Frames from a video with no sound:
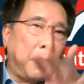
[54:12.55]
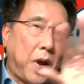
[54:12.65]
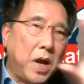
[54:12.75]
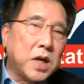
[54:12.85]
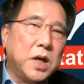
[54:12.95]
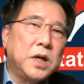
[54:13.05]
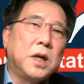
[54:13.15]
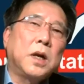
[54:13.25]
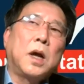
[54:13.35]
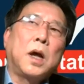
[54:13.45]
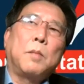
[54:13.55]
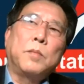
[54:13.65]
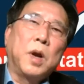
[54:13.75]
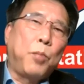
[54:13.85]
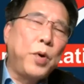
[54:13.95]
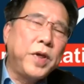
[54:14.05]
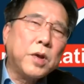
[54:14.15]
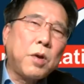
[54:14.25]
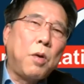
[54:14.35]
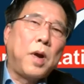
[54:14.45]
American uh, the
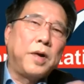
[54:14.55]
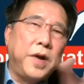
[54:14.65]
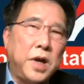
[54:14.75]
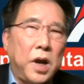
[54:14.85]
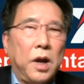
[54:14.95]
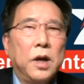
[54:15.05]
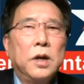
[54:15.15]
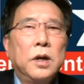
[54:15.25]
political arena